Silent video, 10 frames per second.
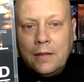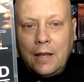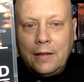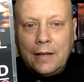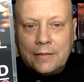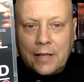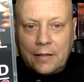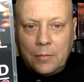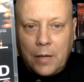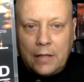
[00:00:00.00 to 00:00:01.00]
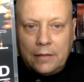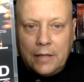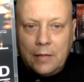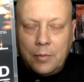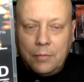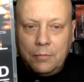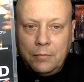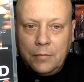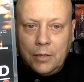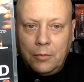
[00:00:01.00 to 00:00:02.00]
not exactly Mike Lee, but,
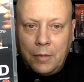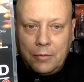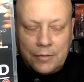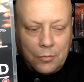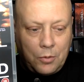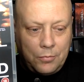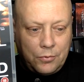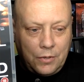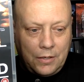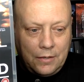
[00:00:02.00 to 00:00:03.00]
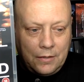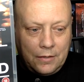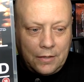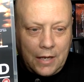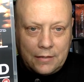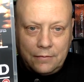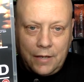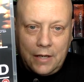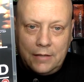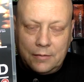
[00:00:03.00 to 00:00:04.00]
you know, maybe somewhere between
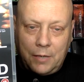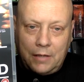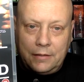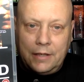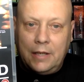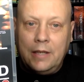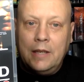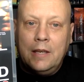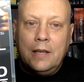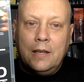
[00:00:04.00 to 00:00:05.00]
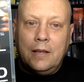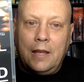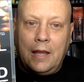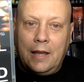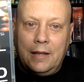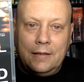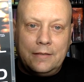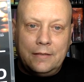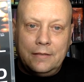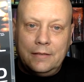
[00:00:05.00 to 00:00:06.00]
Cassavetes and Mike Lee
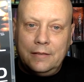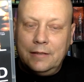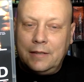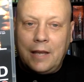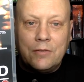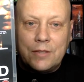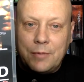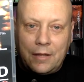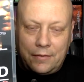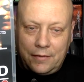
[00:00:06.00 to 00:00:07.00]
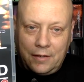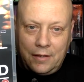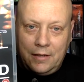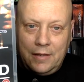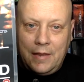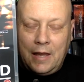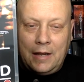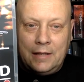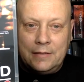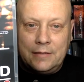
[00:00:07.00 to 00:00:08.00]
and Kevin Smith, in
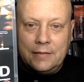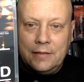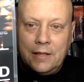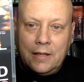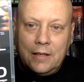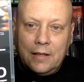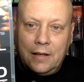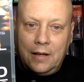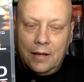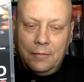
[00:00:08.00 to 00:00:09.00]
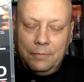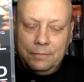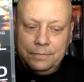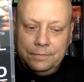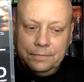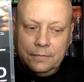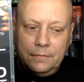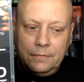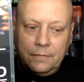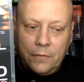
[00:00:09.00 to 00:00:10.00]
that it's,
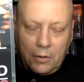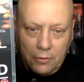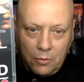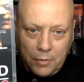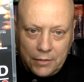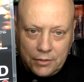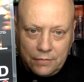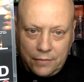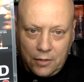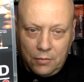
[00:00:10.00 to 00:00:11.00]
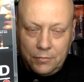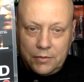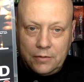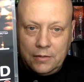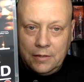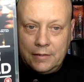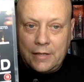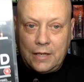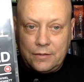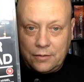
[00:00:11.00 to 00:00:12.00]
very low budget films. In
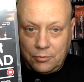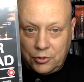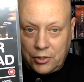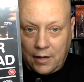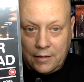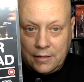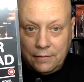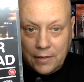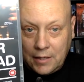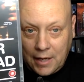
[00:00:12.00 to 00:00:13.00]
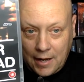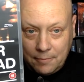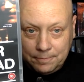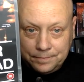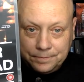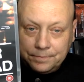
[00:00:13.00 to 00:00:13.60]
this case, this one's shot on DV cam.